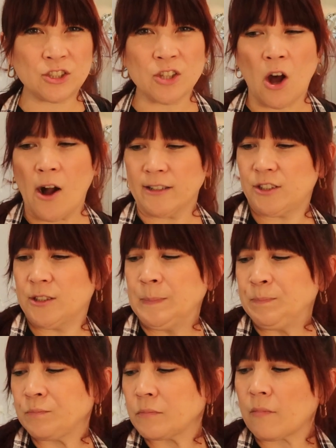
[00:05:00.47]
sauce,
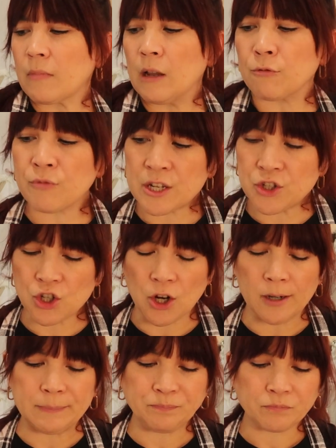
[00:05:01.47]

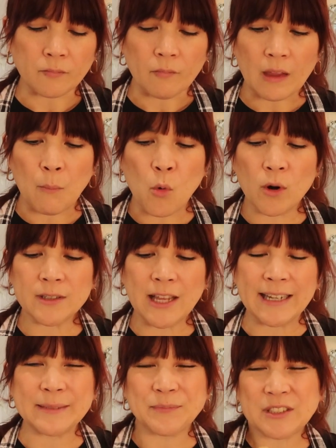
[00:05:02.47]
richer, more
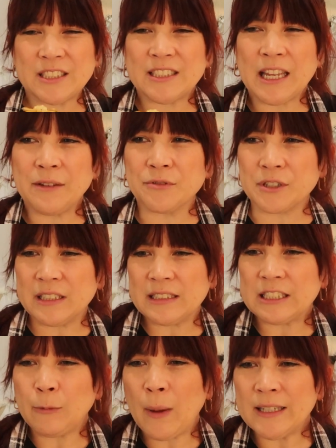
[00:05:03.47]
like savory,
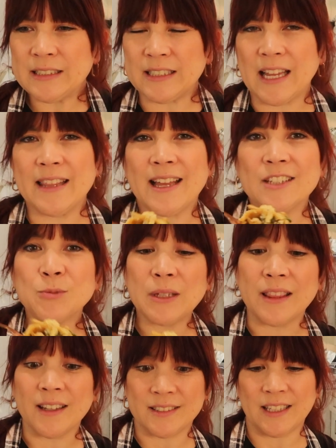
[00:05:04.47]
spicy, and that's
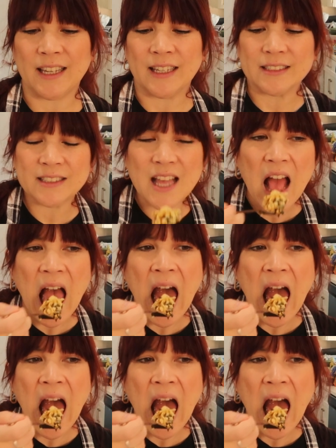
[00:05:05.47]
what this is.